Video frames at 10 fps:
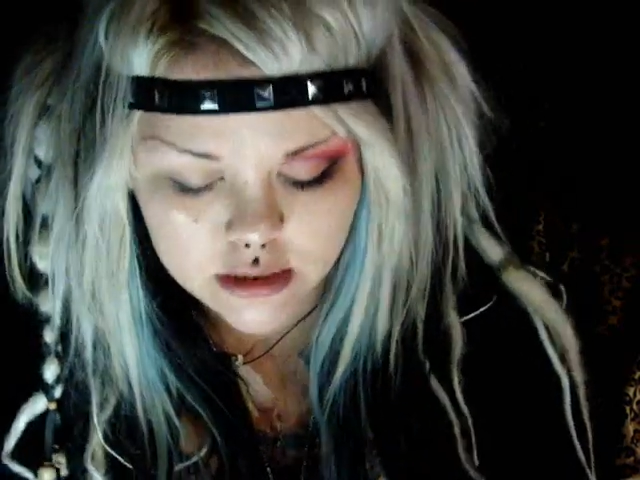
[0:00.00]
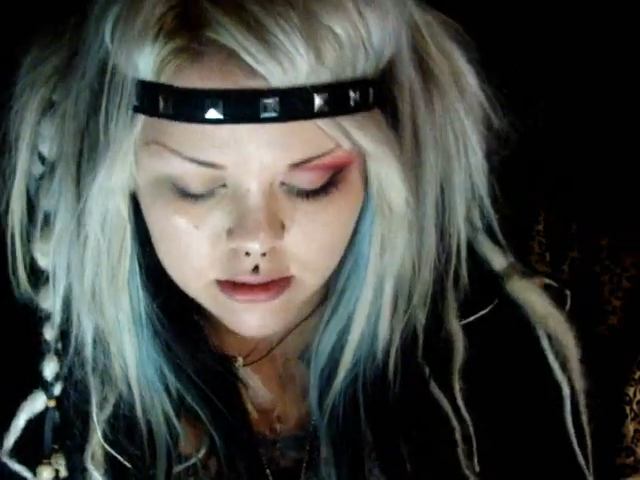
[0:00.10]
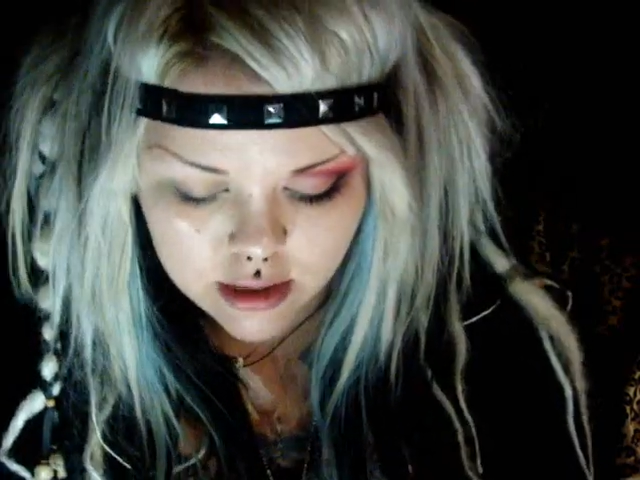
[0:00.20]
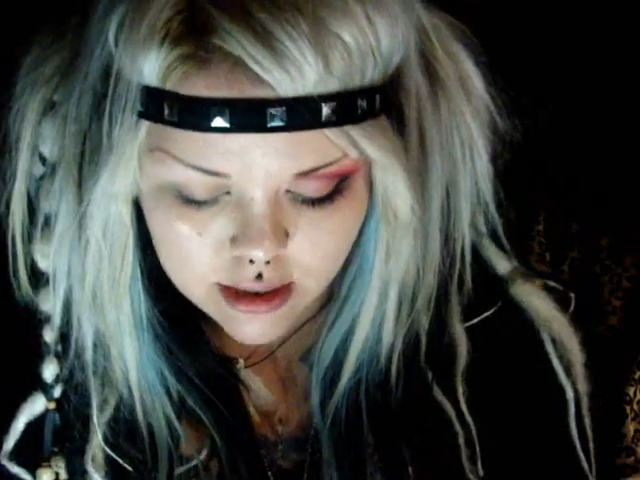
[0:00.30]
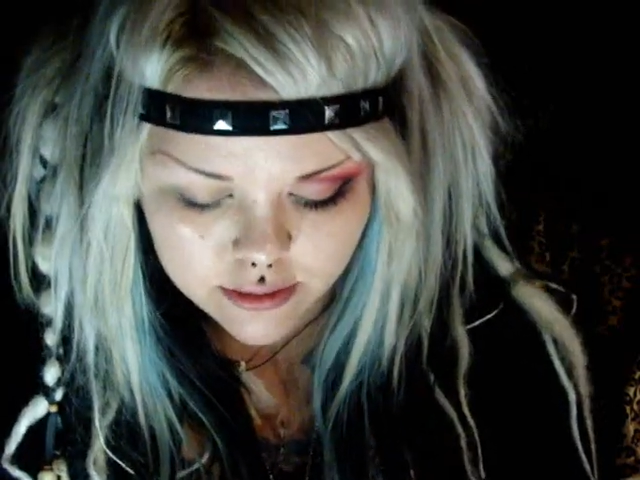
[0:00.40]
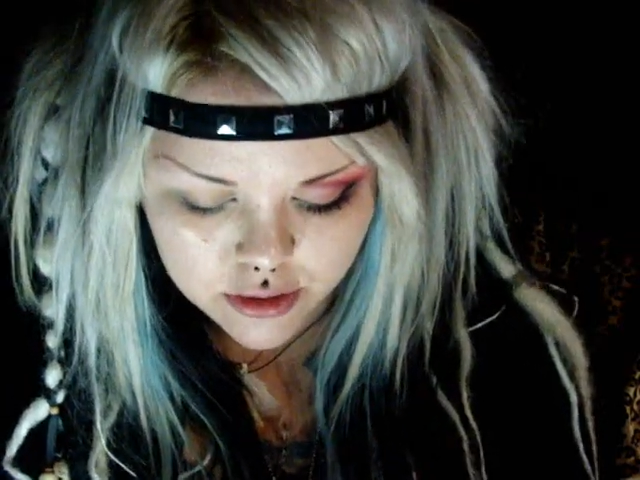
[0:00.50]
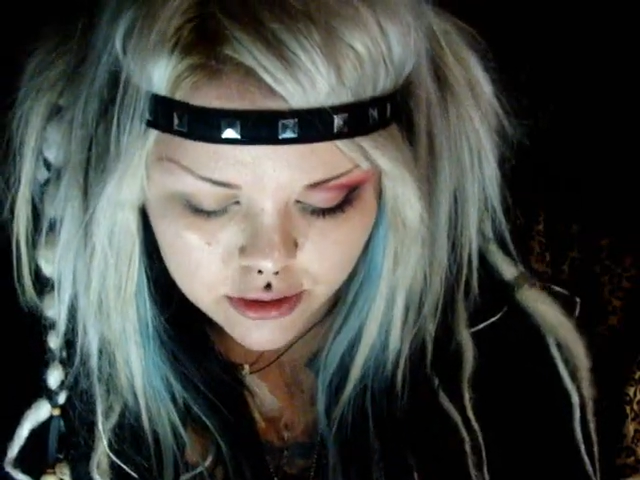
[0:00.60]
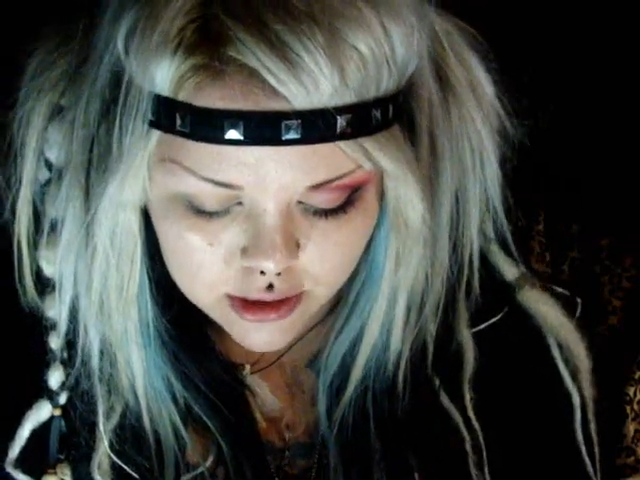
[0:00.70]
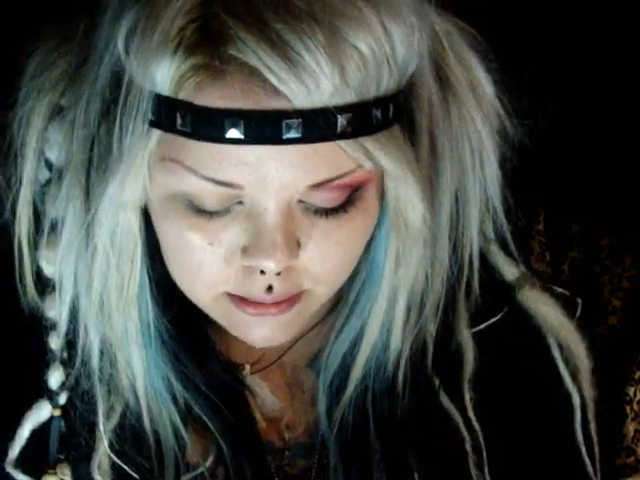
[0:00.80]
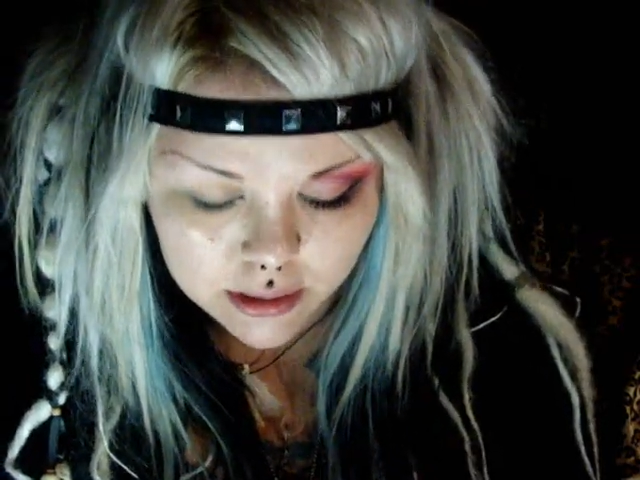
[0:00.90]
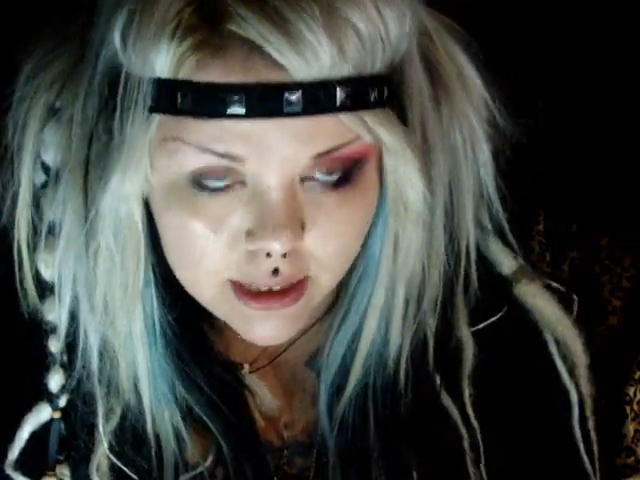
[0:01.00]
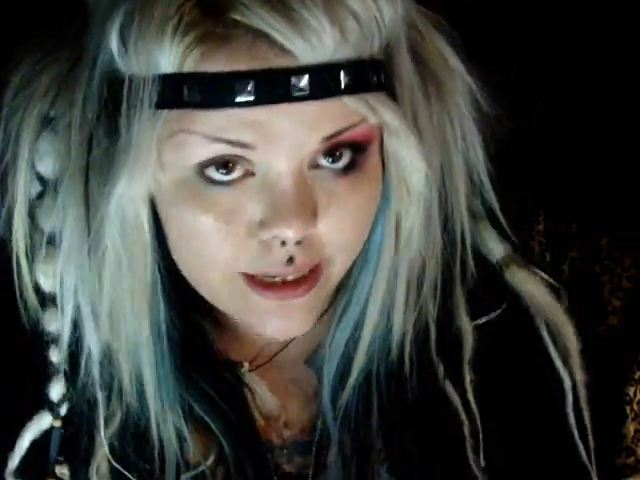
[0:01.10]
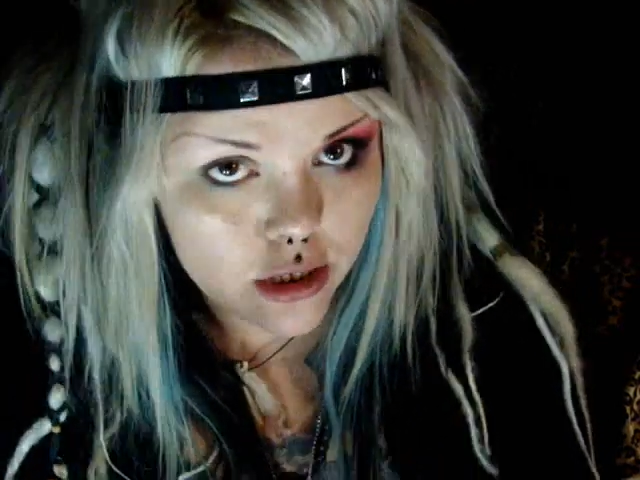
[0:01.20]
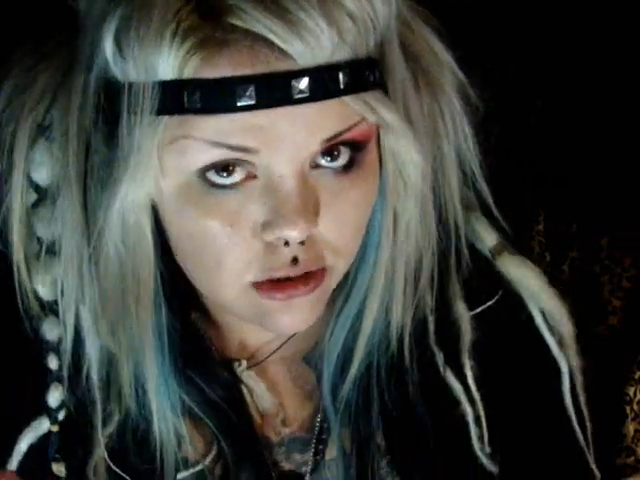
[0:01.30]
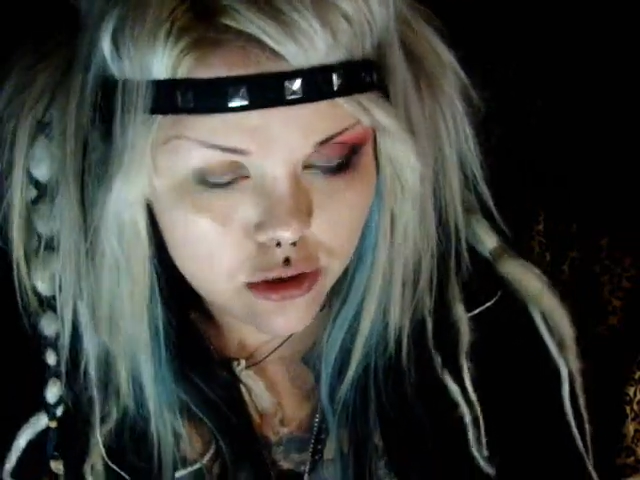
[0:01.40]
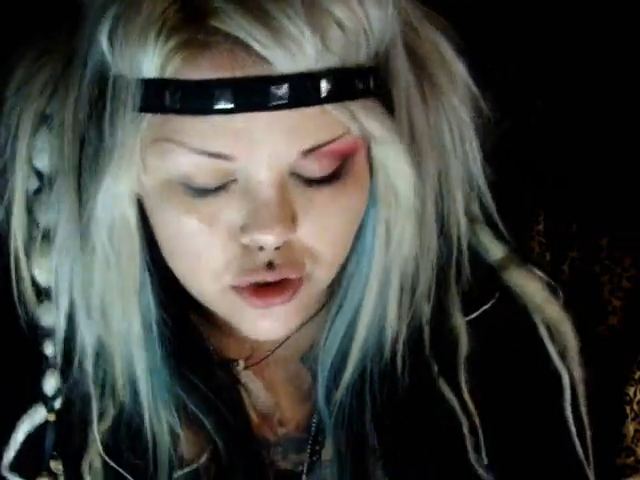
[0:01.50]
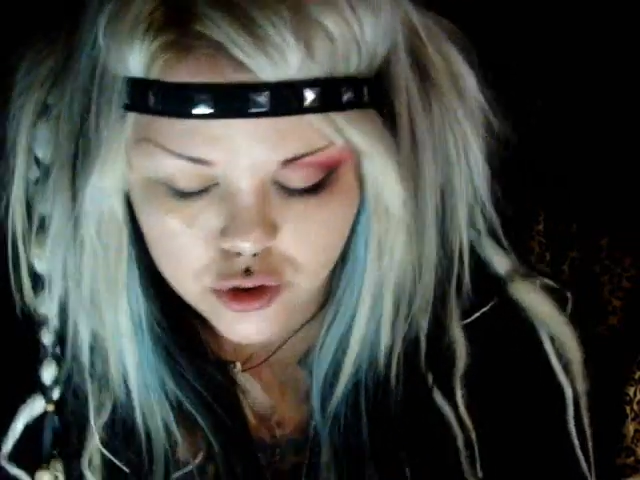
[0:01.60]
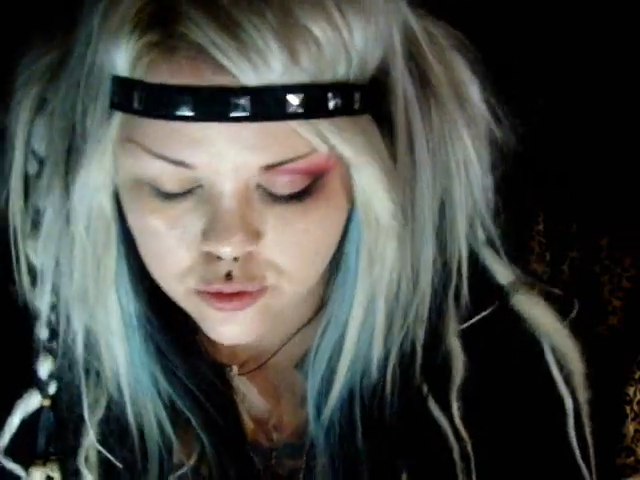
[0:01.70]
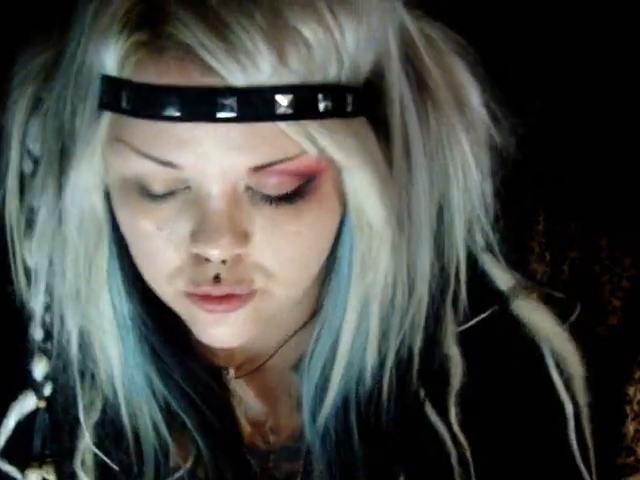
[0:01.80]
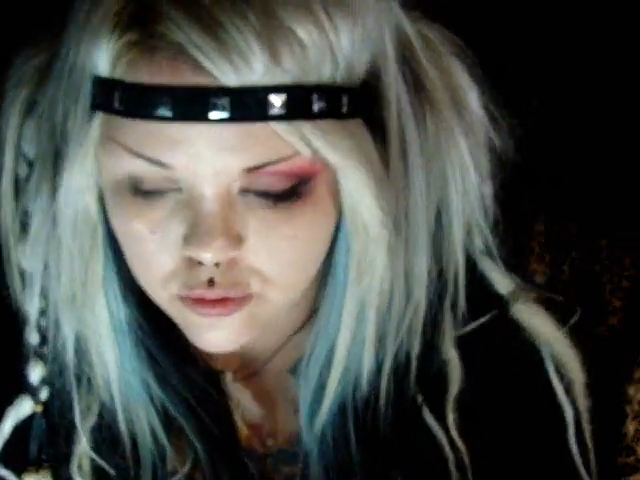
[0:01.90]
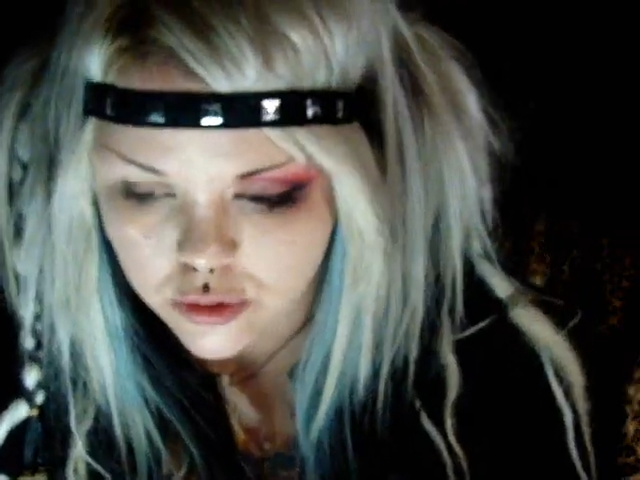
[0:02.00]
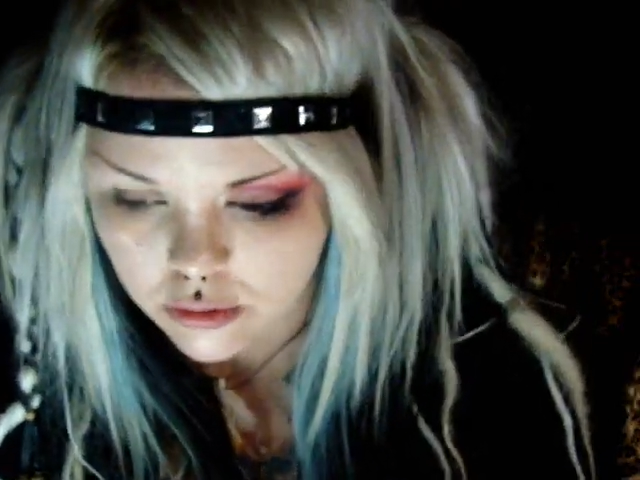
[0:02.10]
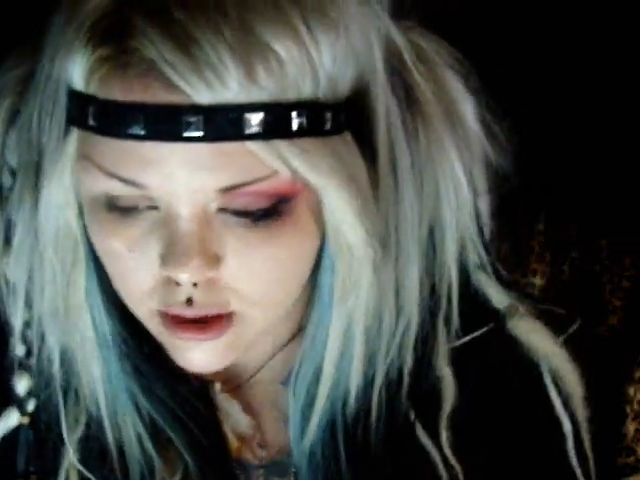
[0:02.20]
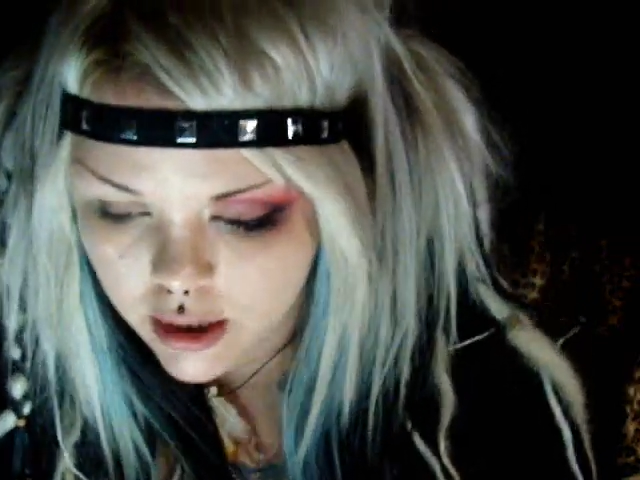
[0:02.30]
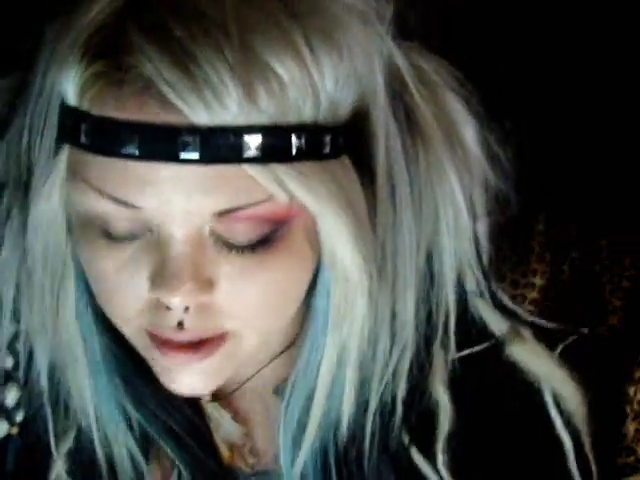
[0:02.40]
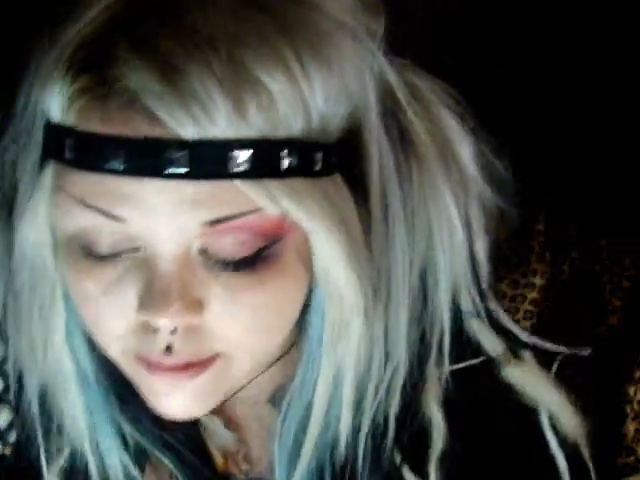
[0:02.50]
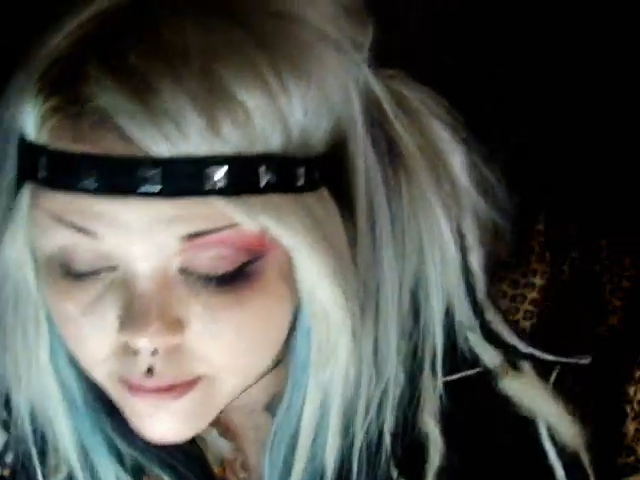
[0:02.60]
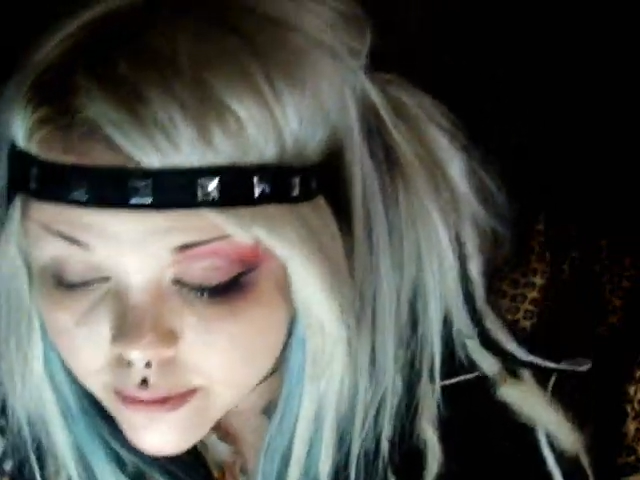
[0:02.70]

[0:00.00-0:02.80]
so yeah, so you're going to apply it to your eye.